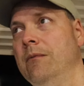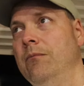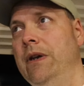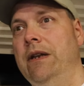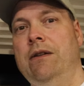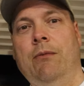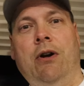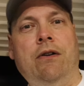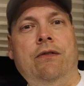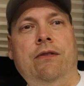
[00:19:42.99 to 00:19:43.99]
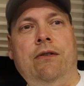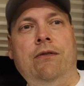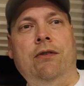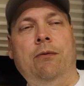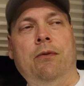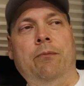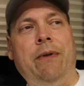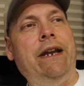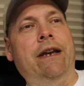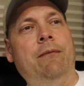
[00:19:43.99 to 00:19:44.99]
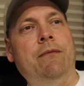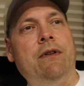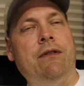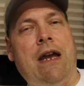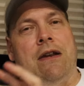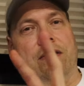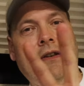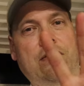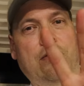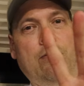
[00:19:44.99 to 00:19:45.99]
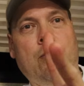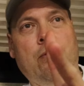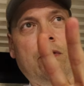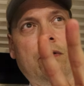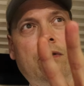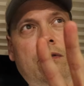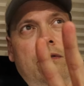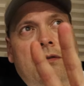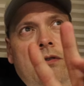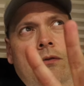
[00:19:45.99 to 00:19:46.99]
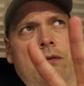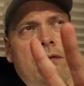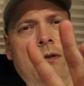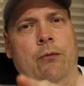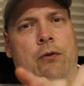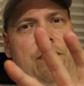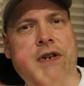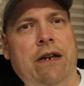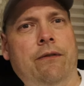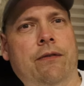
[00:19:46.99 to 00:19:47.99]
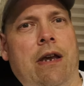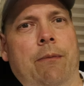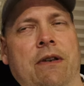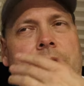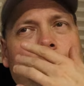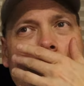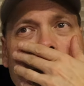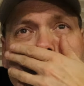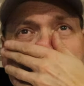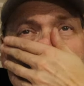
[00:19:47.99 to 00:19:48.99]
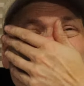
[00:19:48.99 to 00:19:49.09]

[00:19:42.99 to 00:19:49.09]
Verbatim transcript: But tomorrow's YouTuber meetup. There's actually two more, two or three more channels coming tomorrow.